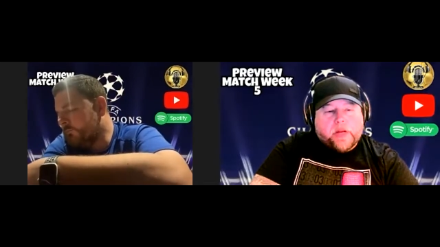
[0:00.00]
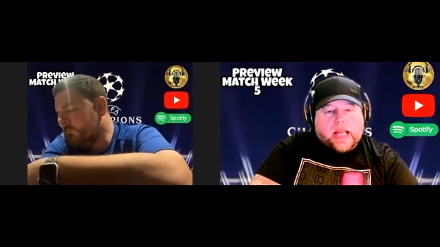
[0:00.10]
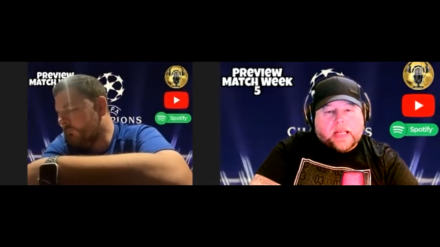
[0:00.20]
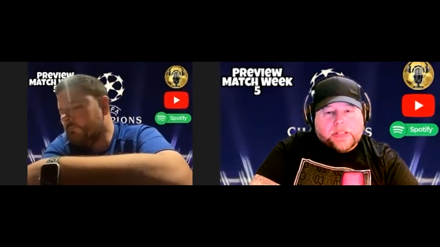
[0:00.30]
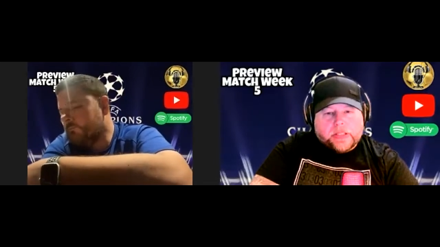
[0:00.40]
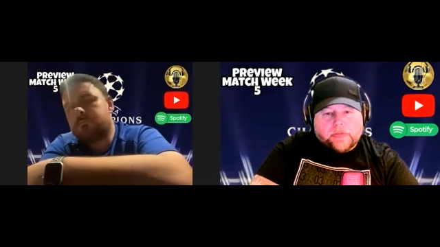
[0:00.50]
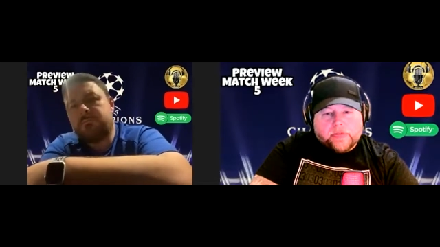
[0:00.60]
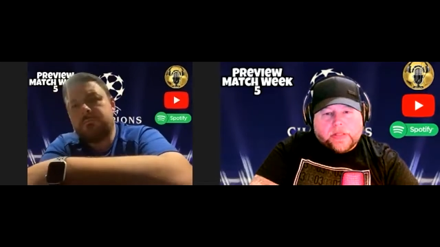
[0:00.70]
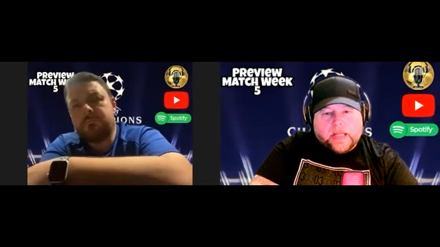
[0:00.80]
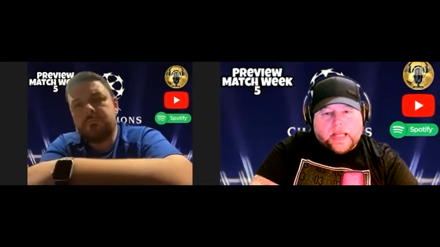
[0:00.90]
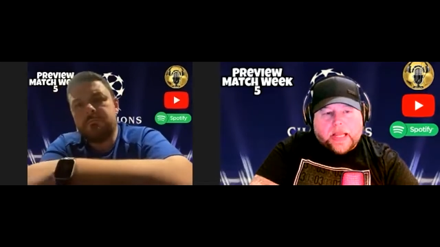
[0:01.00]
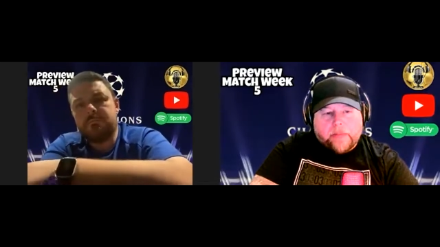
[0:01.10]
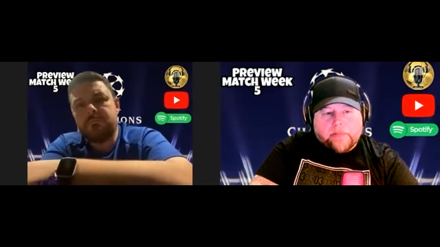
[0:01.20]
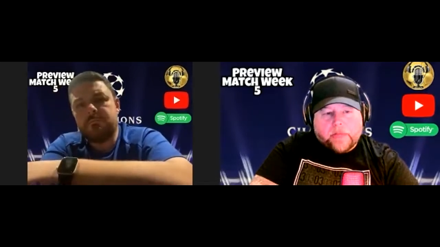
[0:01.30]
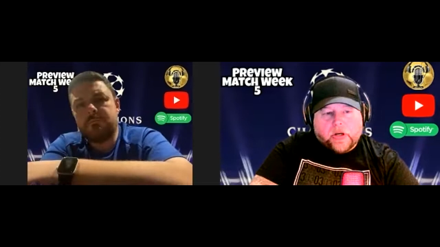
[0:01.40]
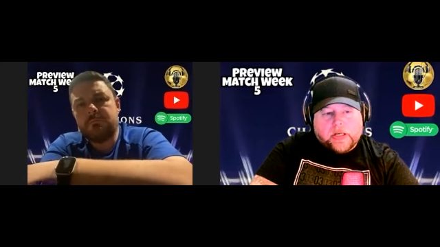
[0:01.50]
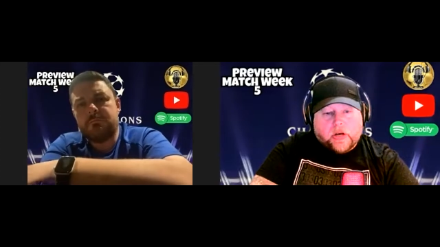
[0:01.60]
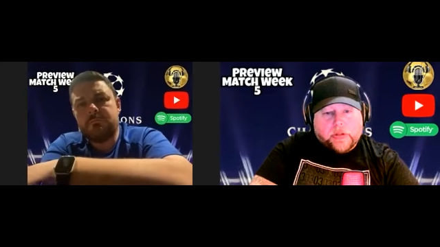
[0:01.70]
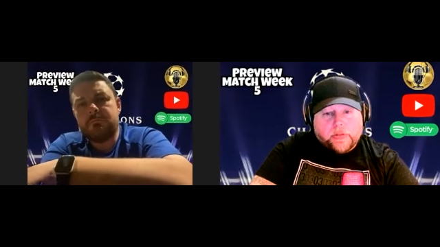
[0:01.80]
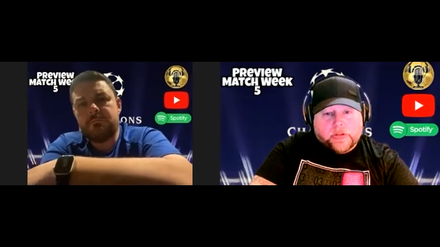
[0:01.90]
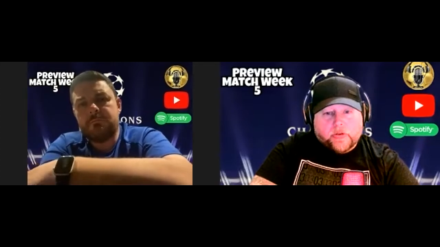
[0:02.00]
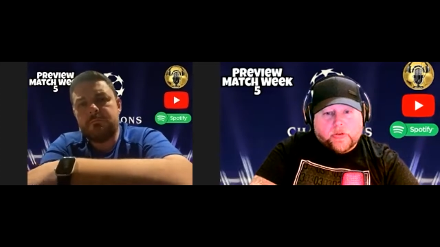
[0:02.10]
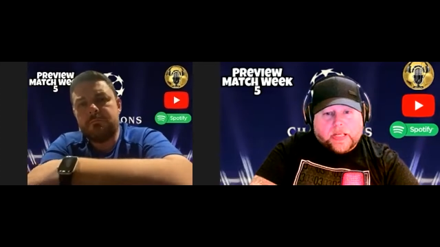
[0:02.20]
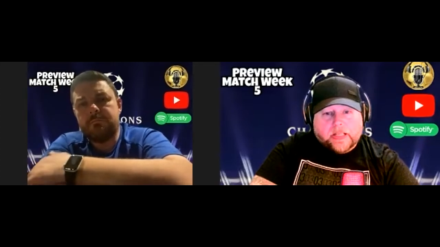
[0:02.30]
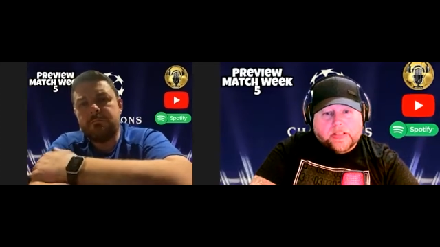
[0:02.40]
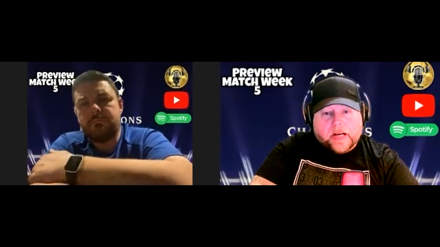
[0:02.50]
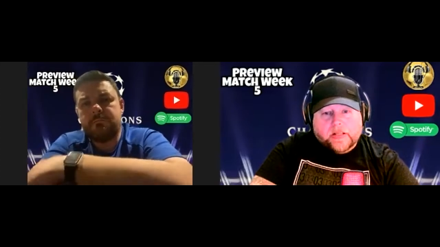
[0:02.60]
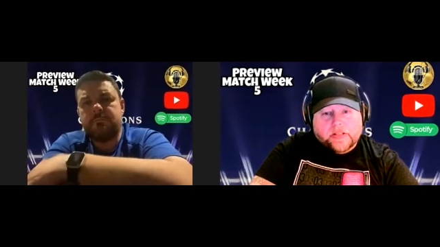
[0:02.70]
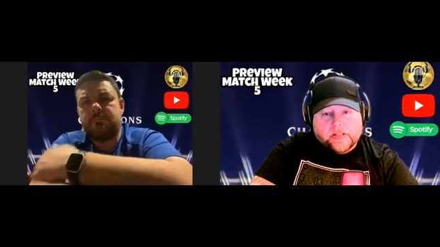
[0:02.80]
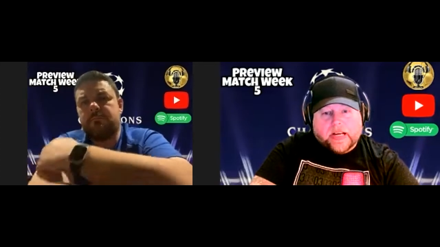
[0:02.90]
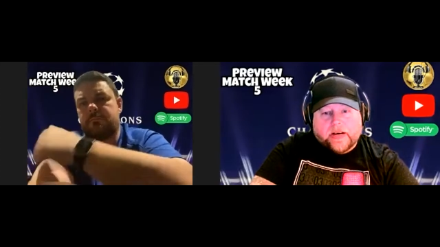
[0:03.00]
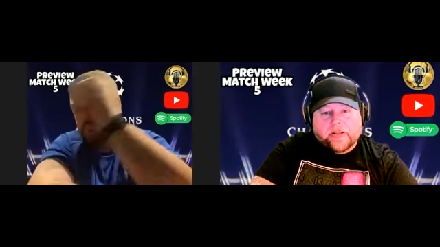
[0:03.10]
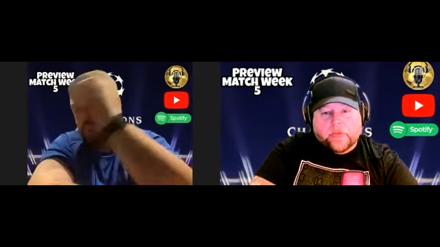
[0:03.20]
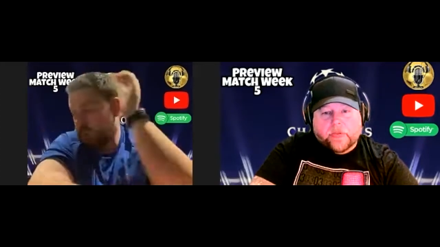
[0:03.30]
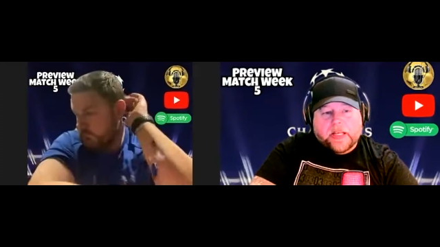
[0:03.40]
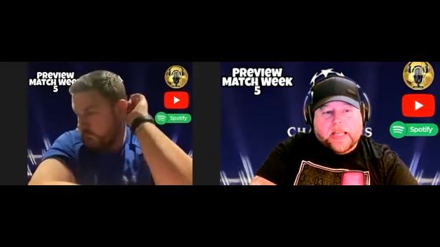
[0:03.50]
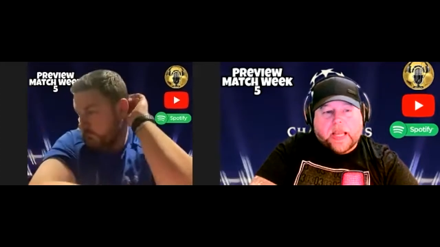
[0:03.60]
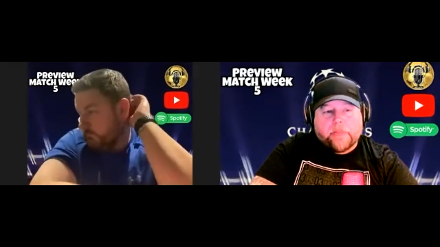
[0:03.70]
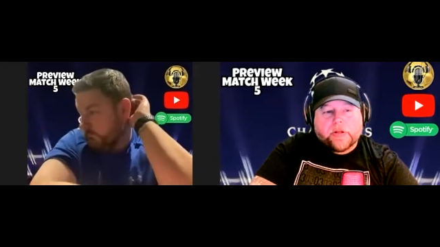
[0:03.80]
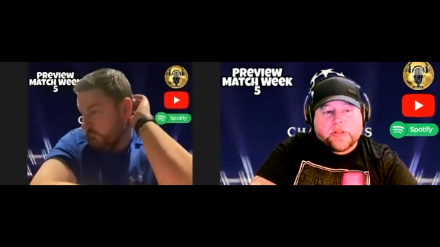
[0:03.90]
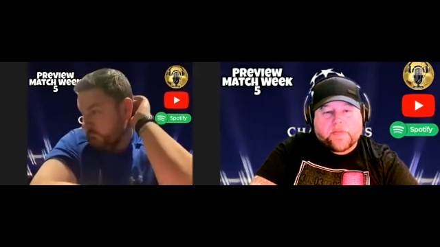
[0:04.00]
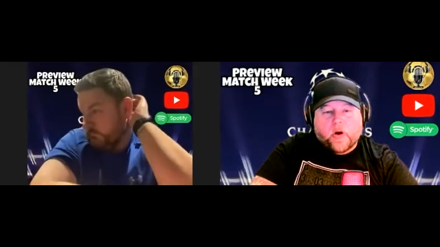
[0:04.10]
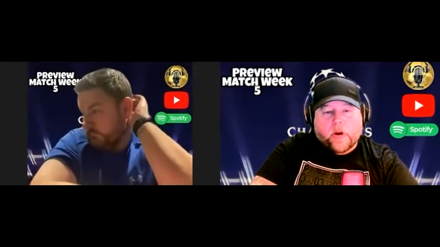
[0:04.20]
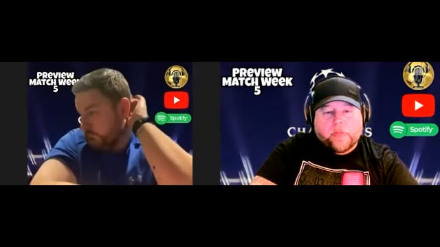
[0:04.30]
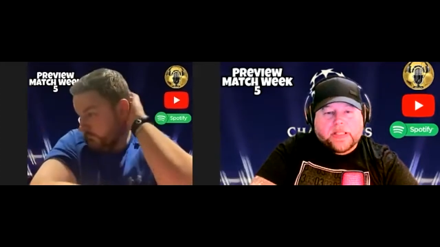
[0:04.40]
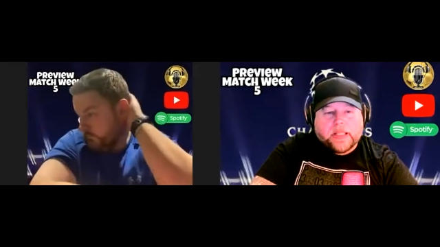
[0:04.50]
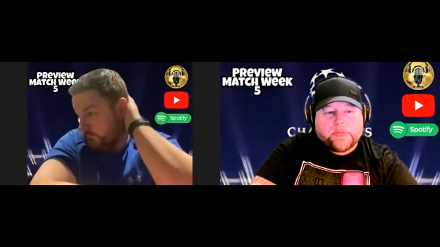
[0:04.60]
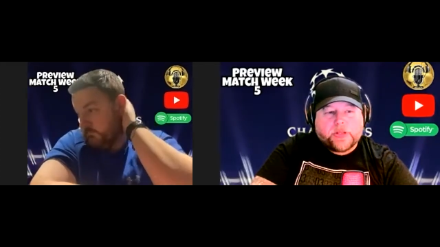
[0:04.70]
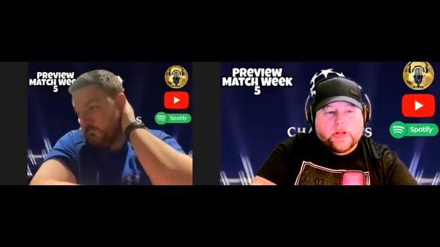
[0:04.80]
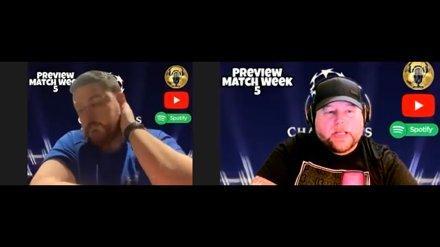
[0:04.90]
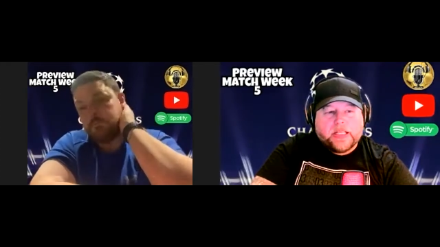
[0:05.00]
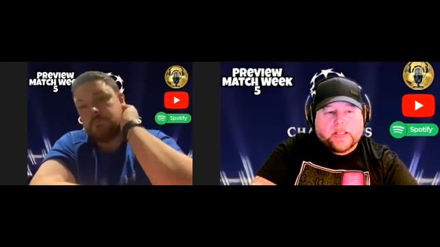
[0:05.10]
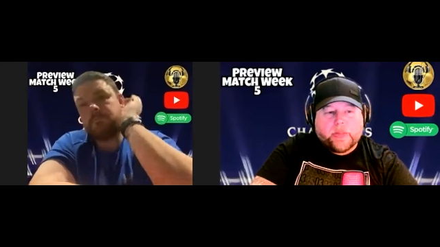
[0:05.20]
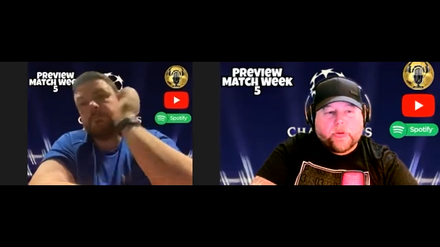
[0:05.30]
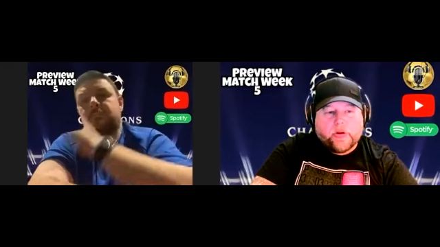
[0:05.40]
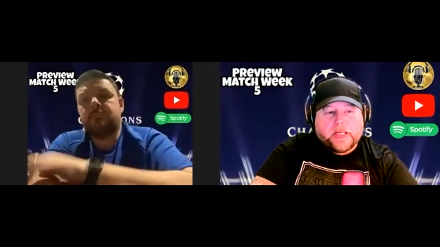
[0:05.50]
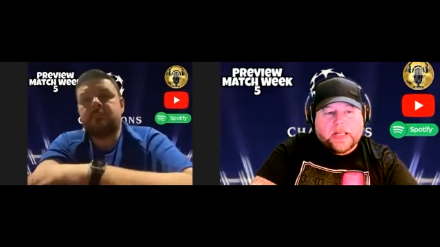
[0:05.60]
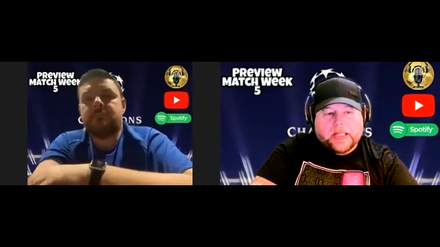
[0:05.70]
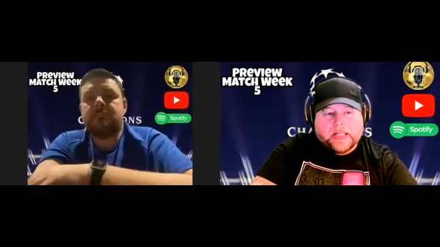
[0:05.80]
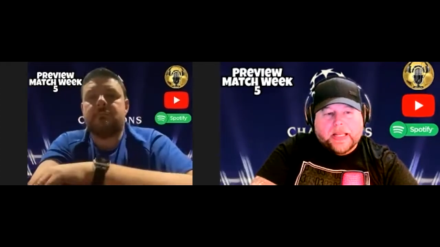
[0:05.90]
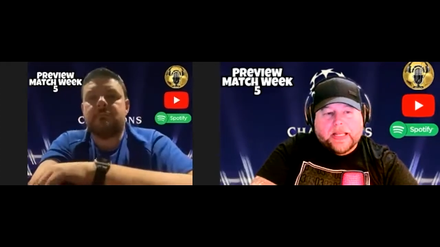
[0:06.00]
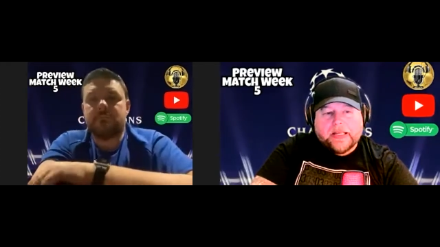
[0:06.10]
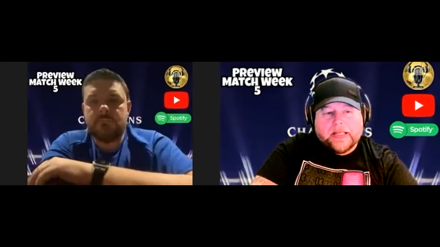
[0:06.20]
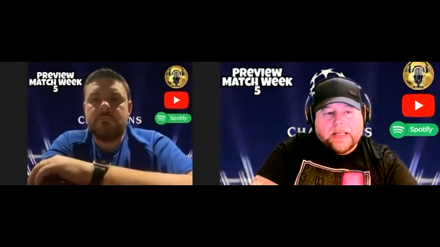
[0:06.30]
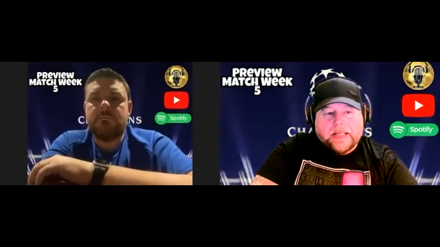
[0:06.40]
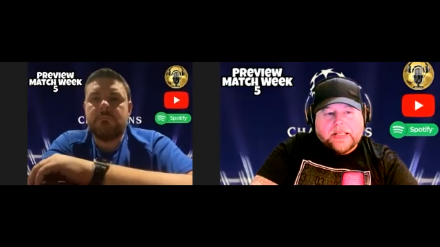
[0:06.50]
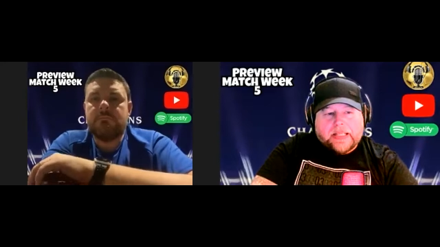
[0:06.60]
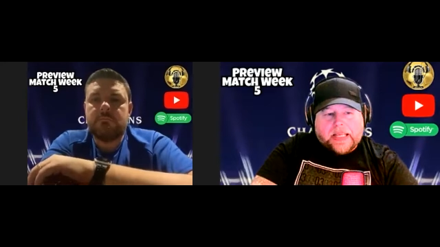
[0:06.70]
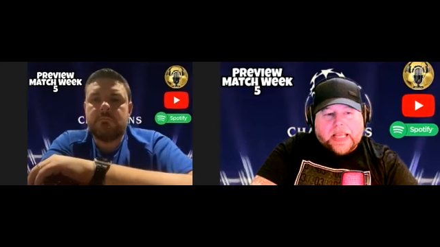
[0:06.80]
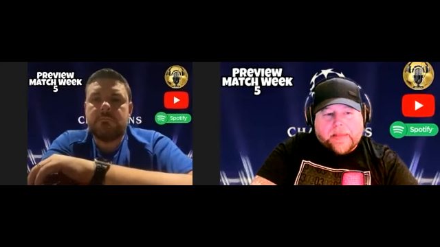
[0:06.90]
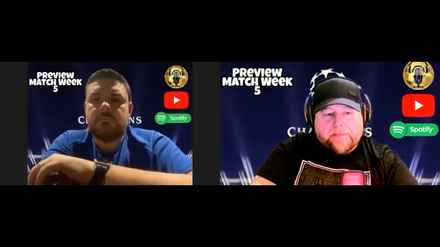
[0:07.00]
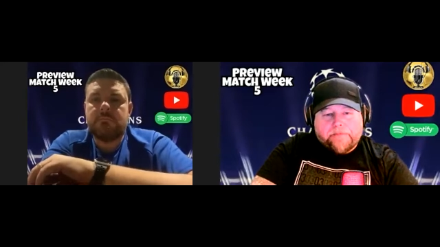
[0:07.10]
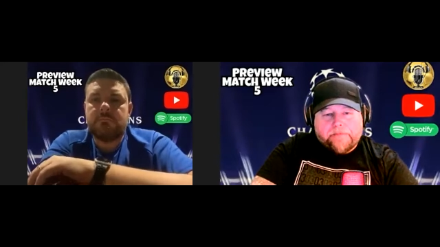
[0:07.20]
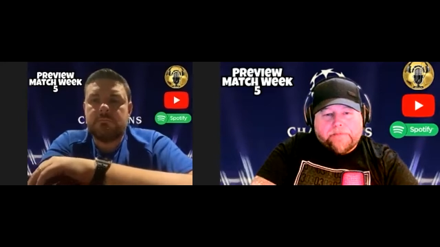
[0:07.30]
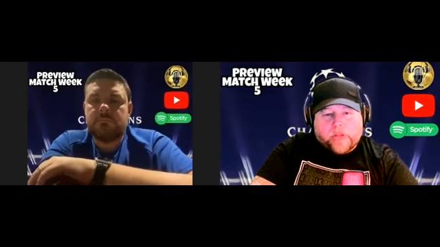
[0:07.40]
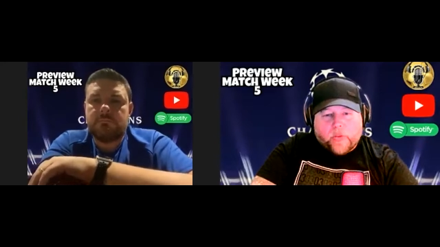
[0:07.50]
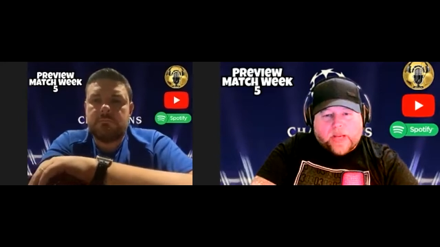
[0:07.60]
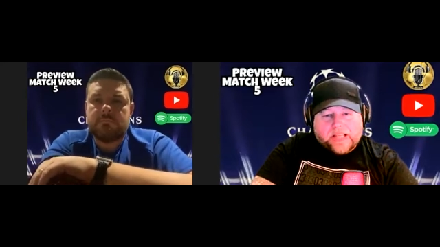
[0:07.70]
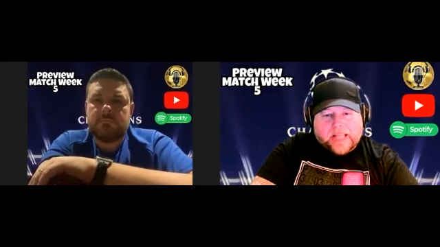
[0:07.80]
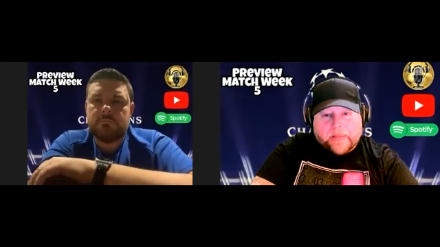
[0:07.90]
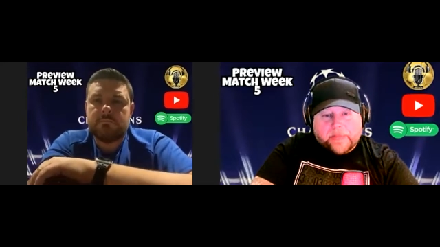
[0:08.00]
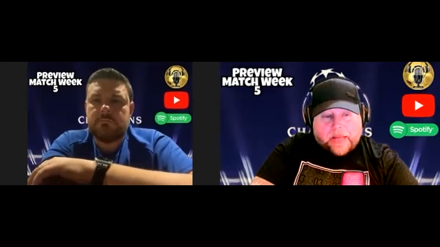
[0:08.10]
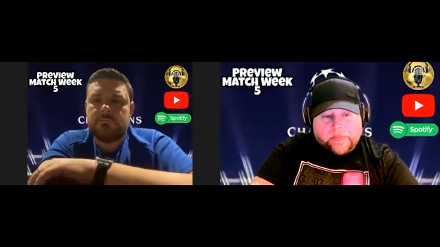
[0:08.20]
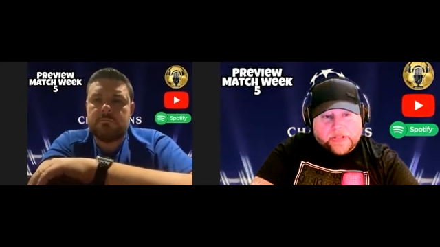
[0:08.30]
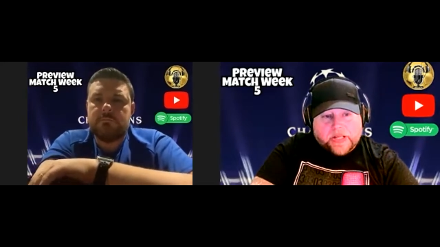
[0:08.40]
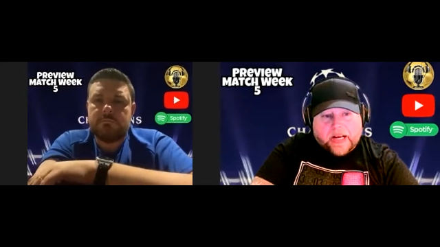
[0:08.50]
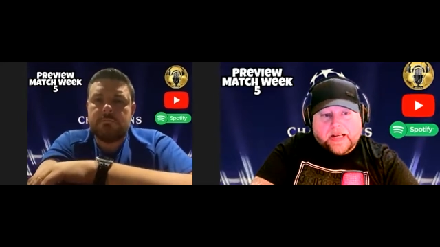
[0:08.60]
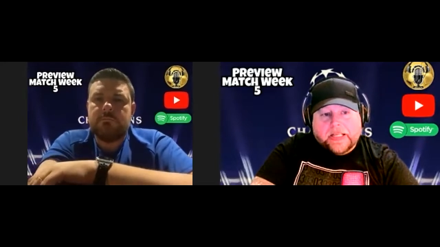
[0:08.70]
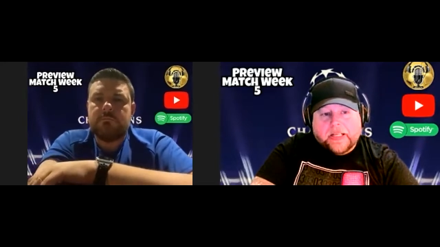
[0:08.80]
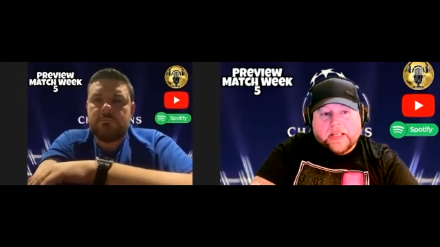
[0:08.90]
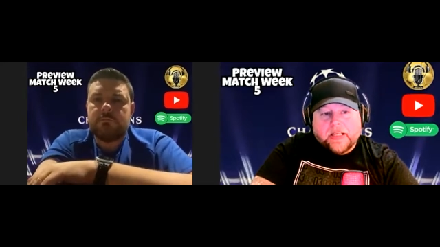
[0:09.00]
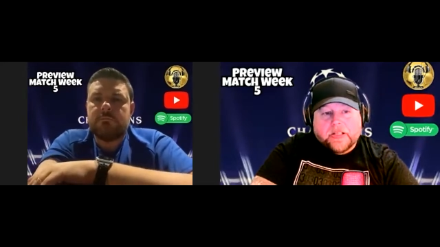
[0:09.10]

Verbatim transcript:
Speaker 1: Alisson. Um, I know he was good against Arsenal there at the weekend, but his form had dipped slightly in the Brighton and the the um the West Ham game certainly.